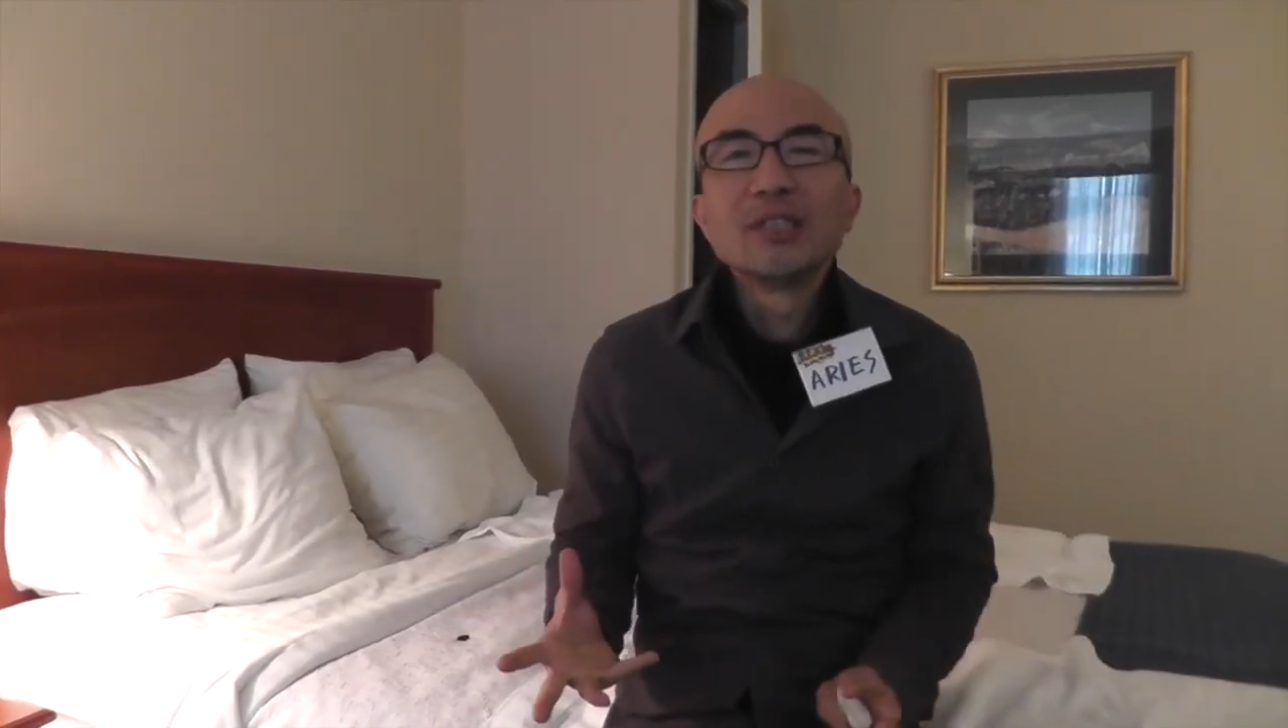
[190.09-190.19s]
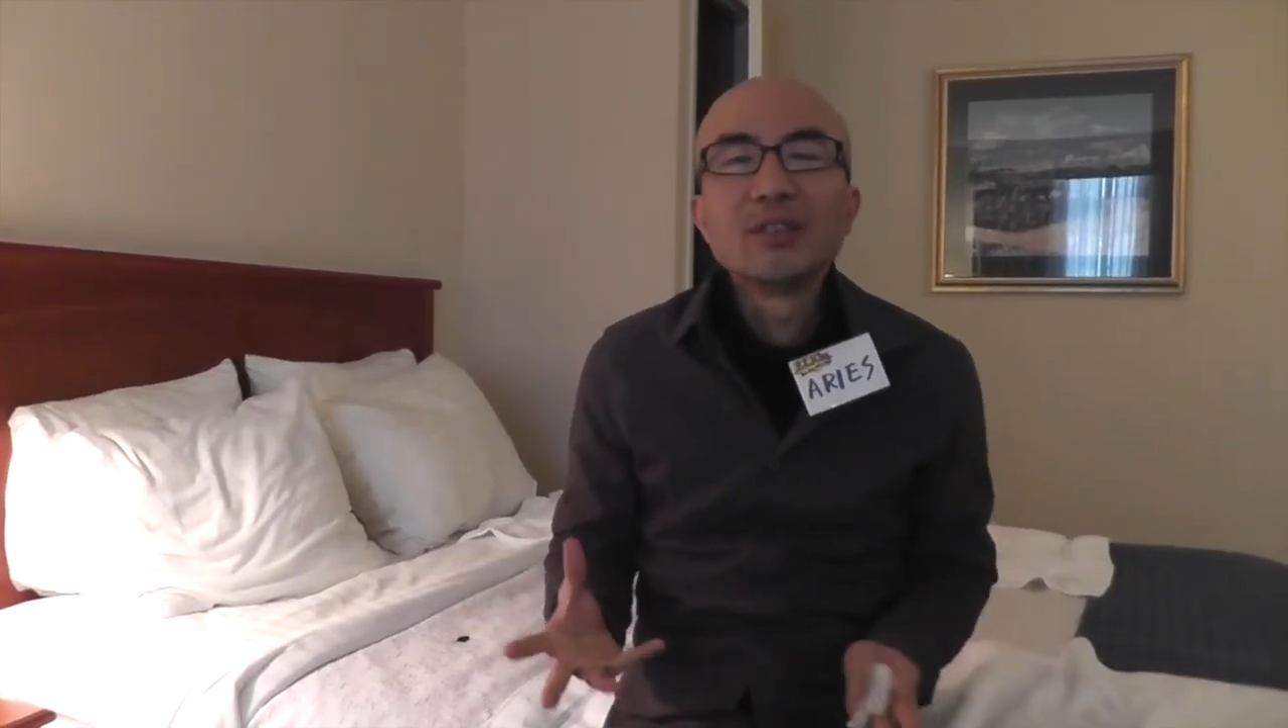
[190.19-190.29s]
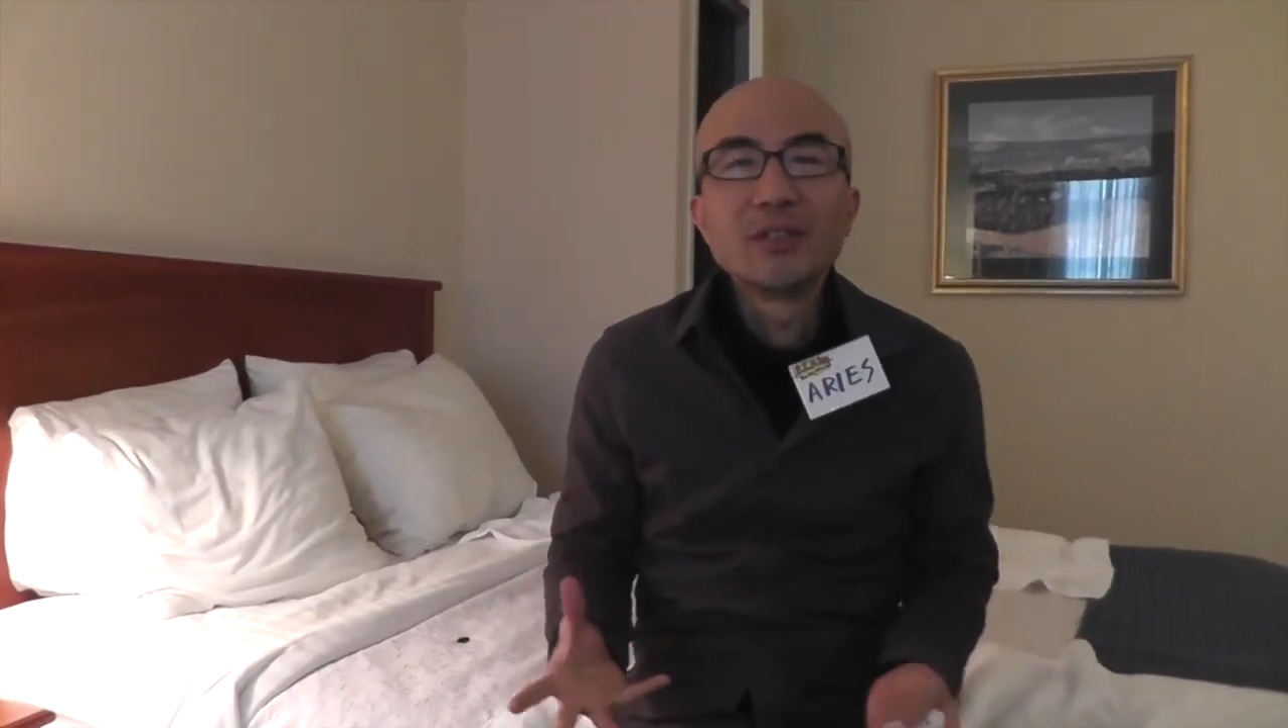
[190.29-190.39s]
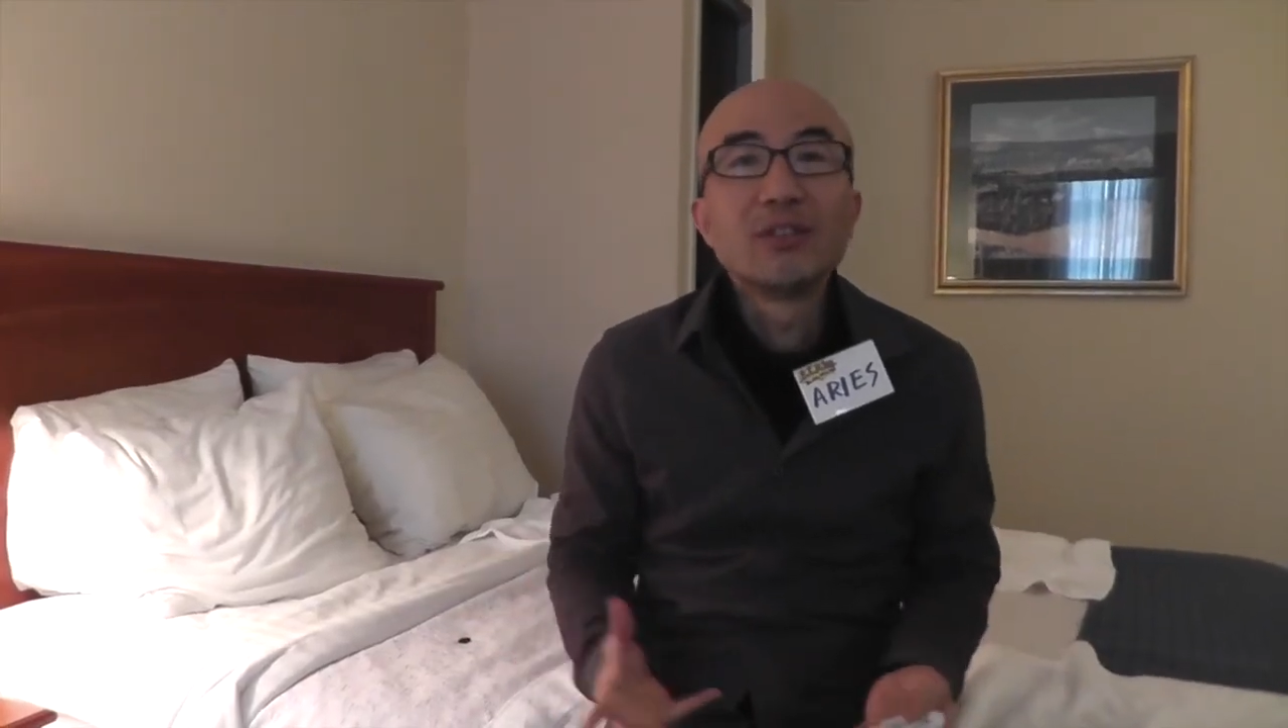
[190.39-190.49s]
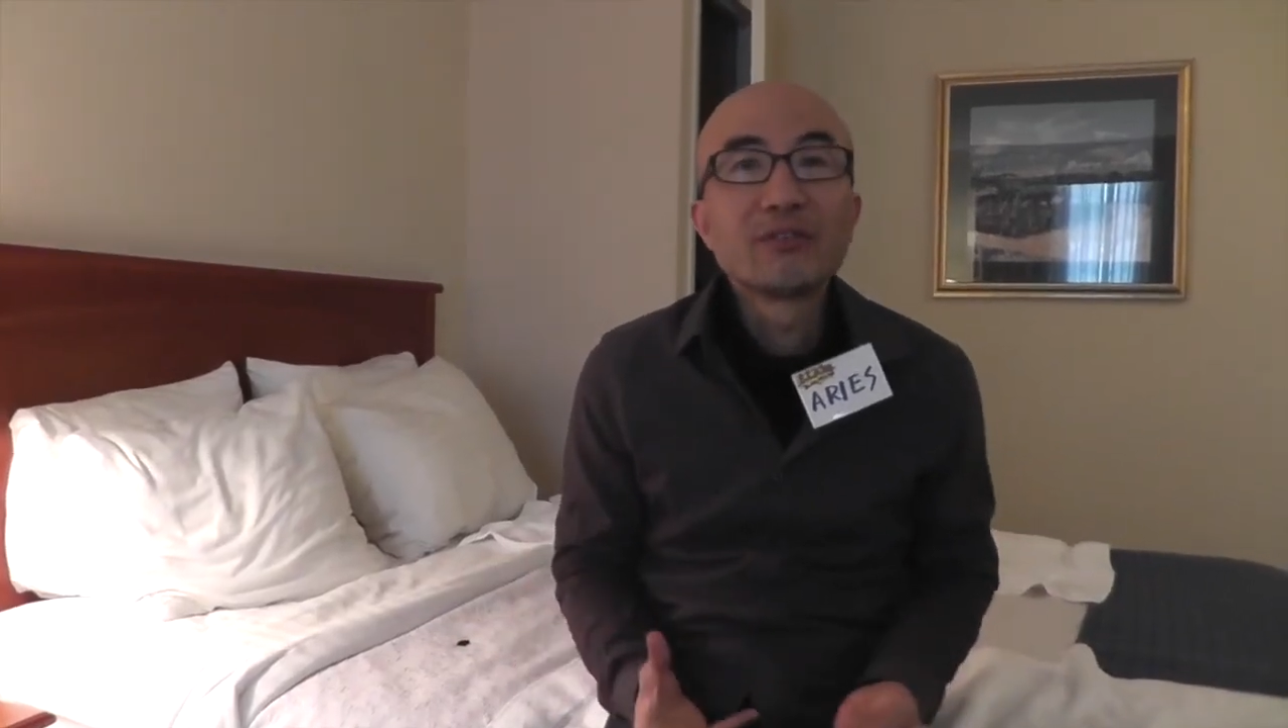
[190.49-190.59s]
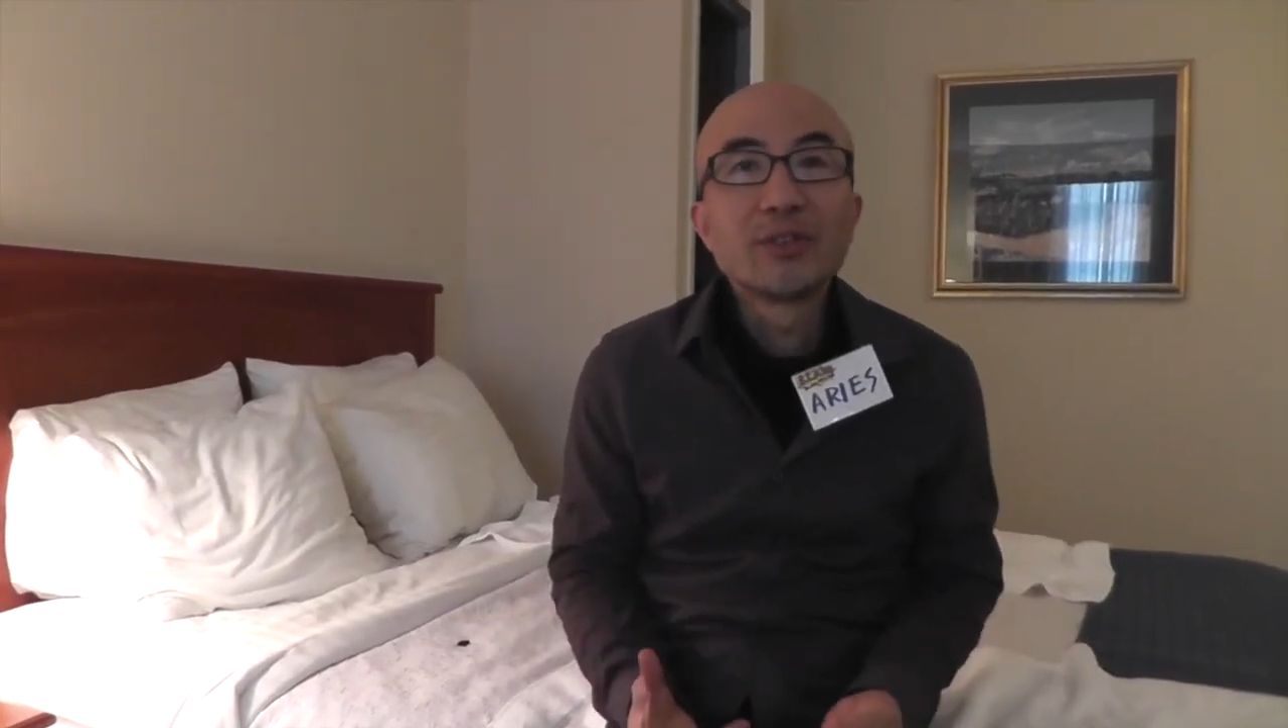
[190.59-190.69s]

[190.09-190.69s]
in the near